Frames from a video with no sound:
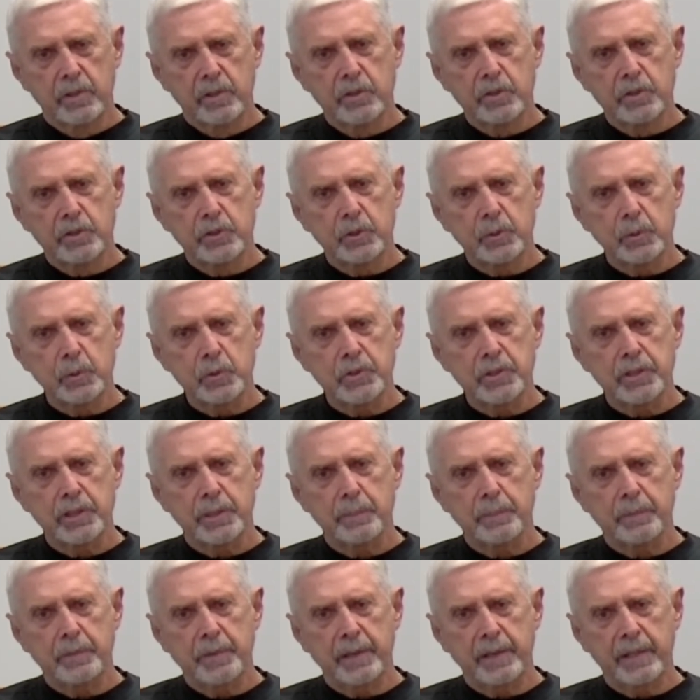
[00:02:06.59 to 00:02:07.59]

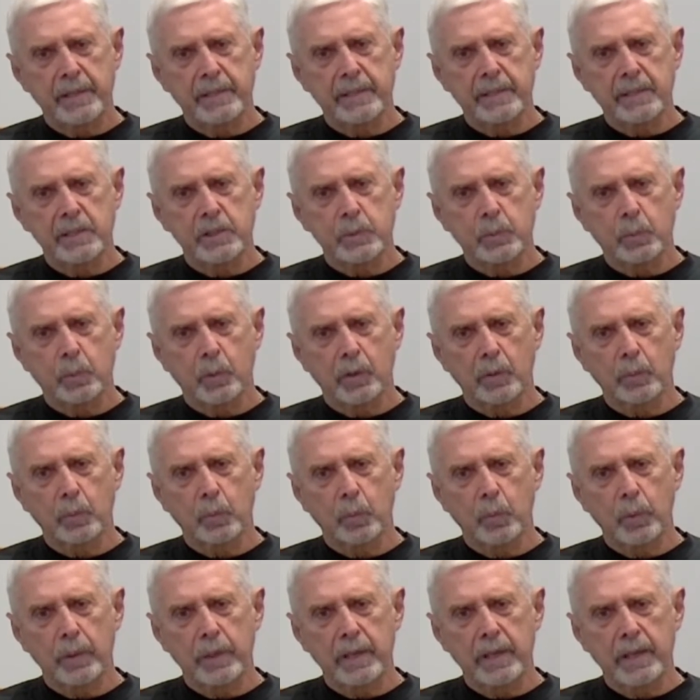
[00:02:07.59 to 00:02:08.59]
Stewardship, then, is what
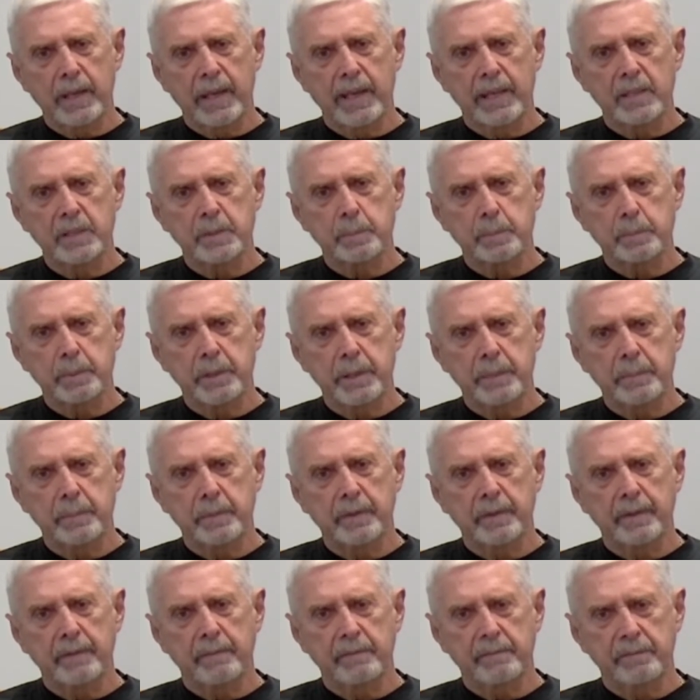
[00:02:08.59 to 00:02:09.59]
we as
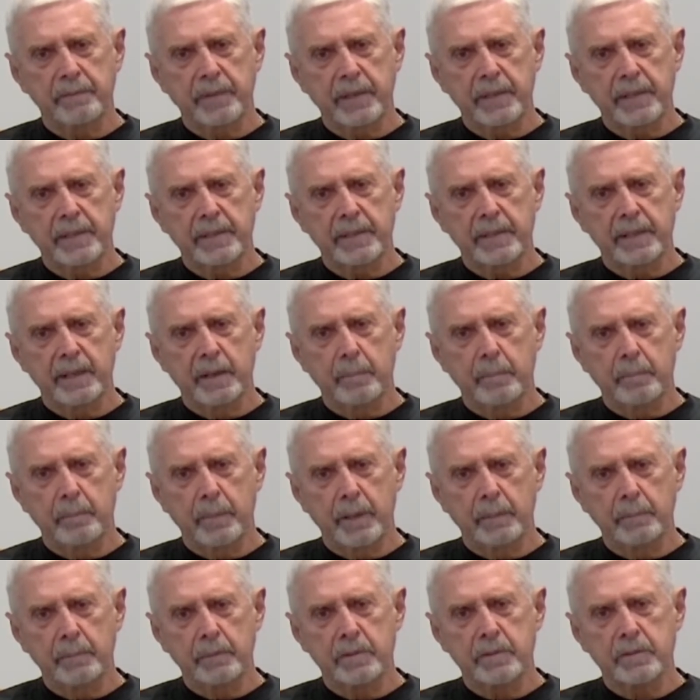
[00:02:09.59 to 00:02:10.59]
people of faith and
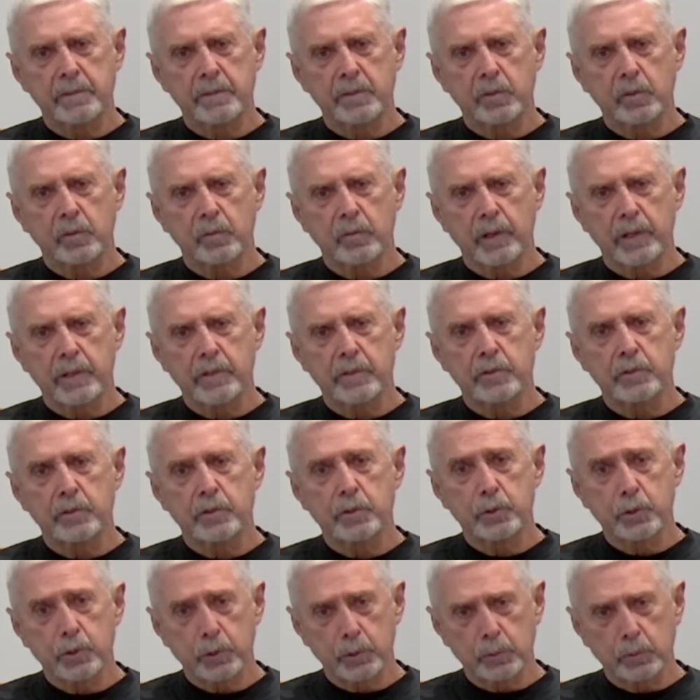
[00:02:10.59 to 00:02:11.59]
members of Grace
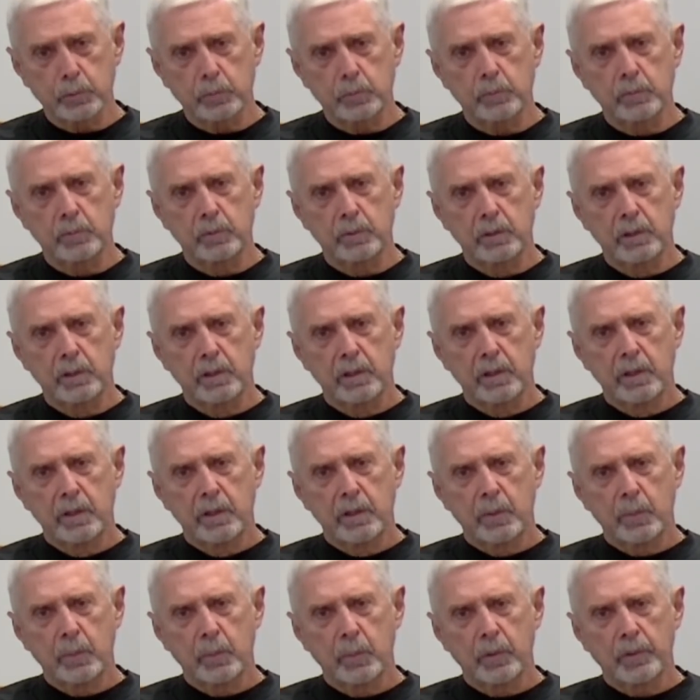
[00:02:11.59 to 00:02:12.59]
do
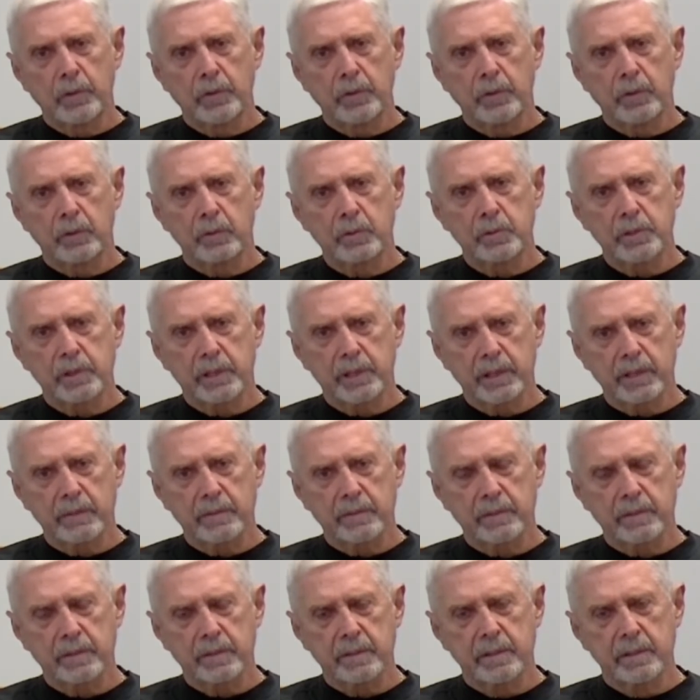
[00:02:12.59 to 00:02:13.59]
with those
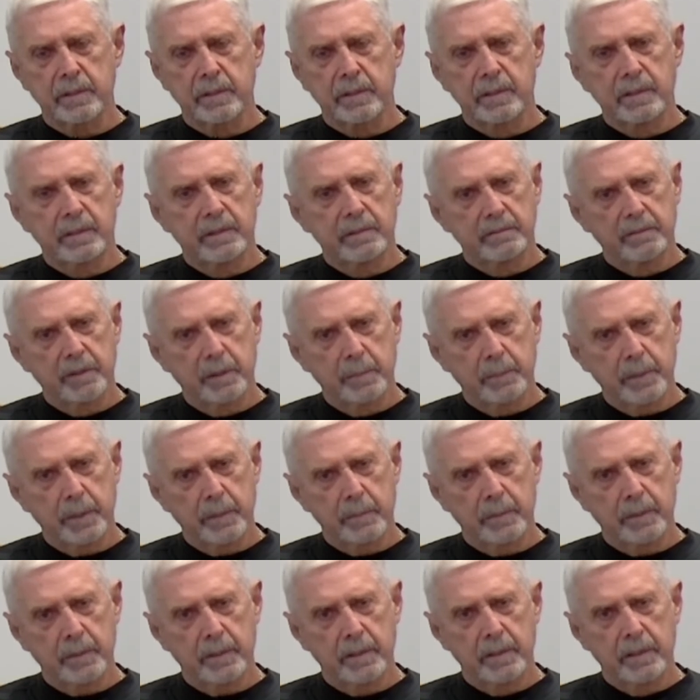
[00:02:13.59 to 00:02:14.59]
gifts.
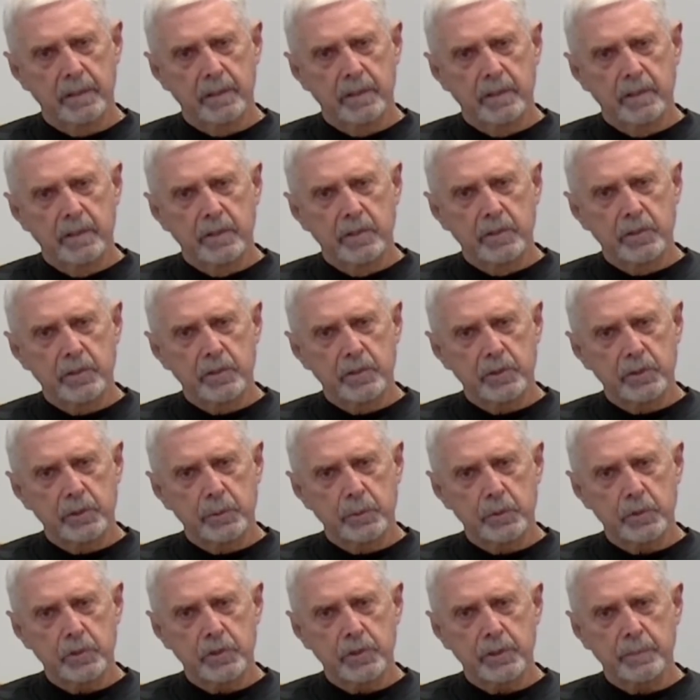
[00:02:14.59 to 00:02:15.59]
Remember,
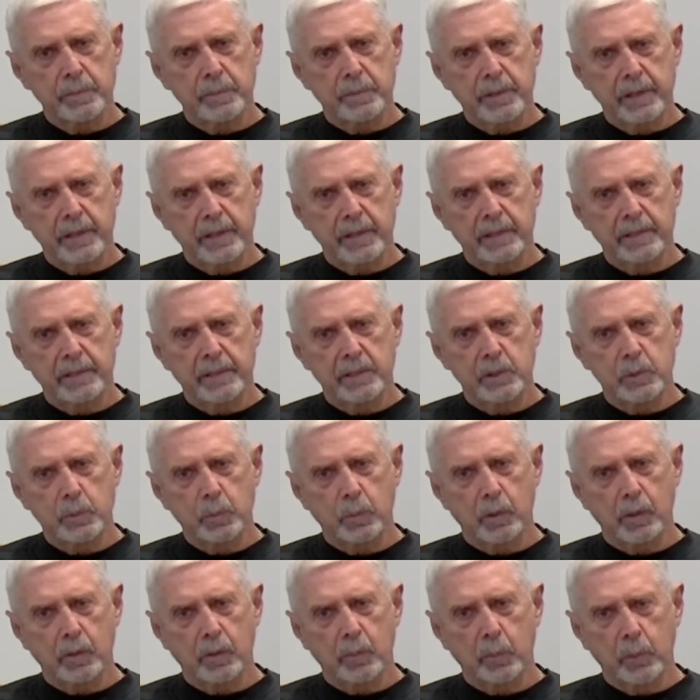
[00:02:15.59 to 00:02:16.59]
stewardship, then, is
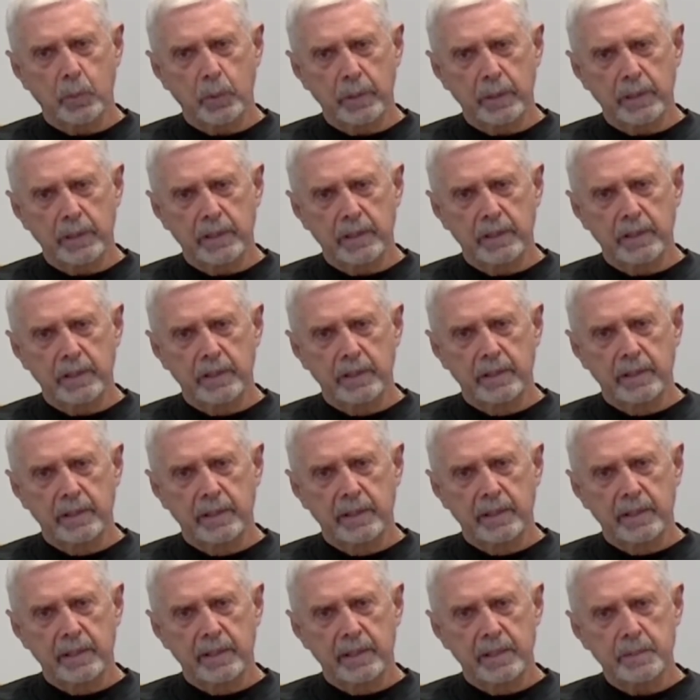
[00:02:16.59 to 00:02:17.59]
what we
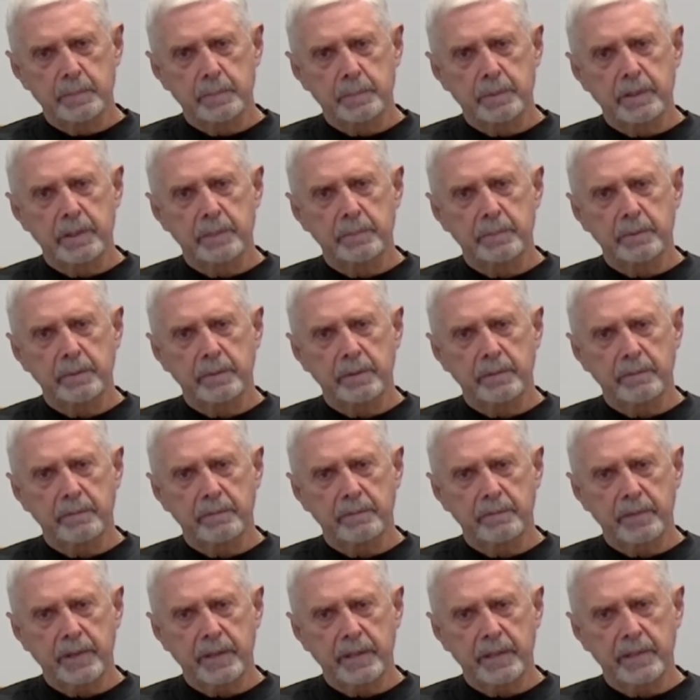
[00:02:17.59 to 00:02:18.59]
as people of
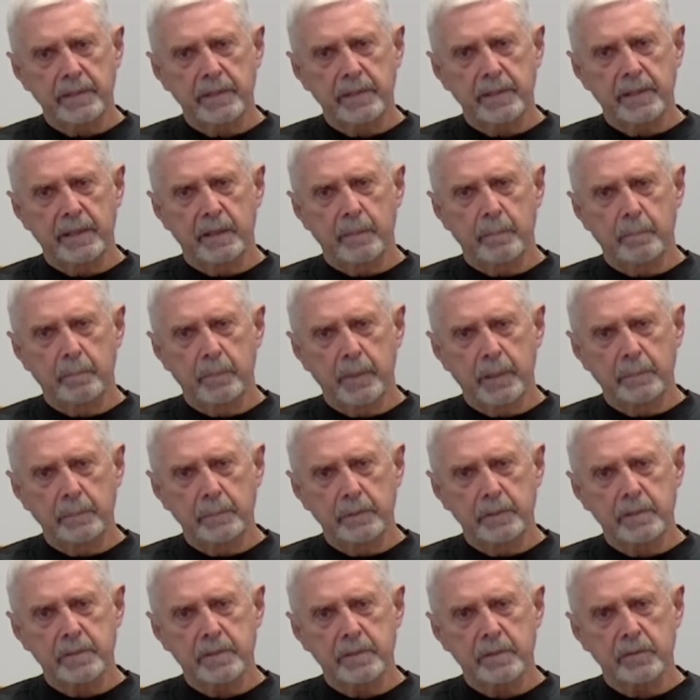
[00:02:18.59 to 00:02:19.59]
faith and
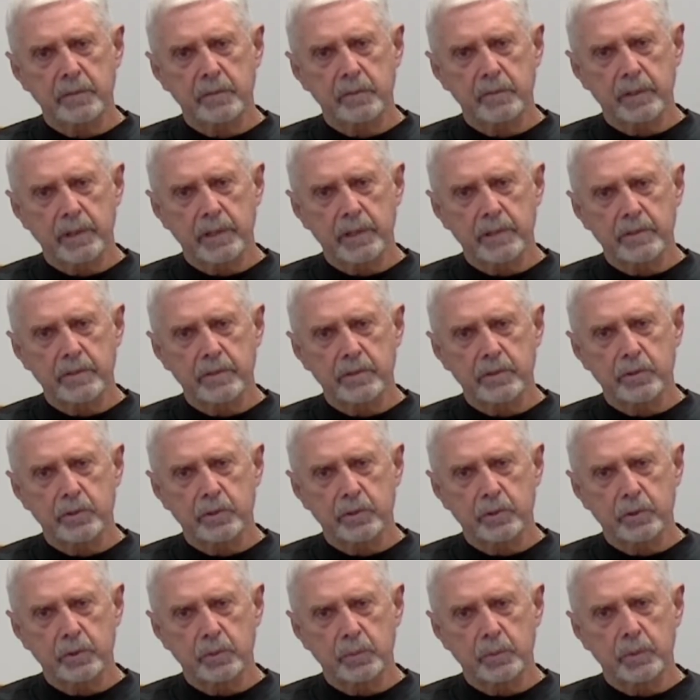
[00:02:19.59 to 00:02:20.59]
members of Grace
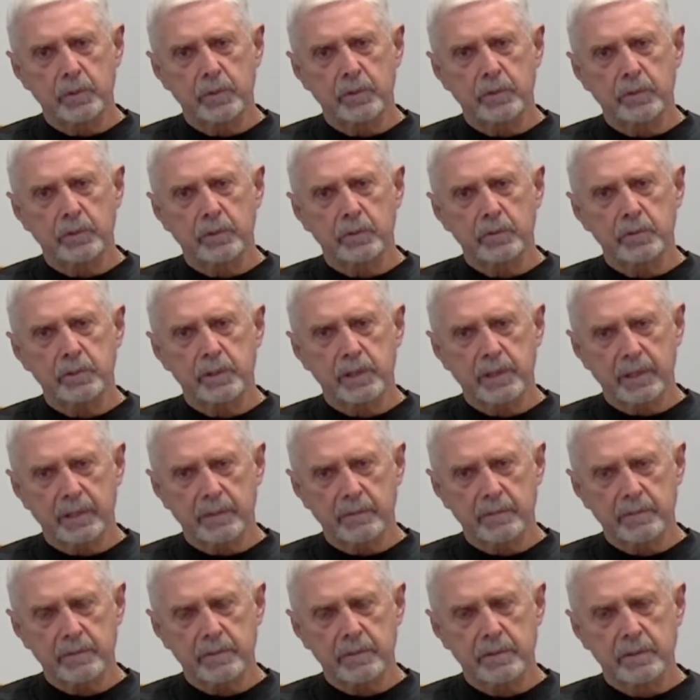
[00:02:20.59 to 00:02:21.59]
do with those
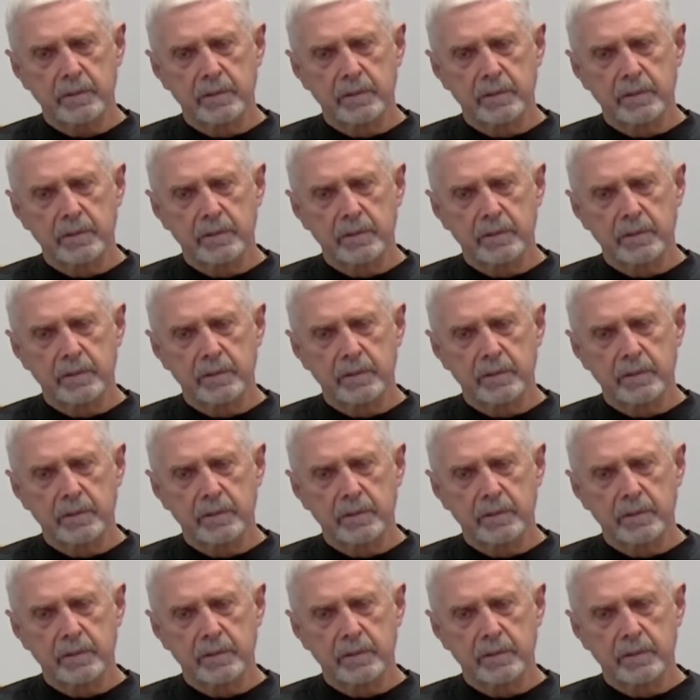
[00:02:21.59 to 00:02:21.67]
gifts.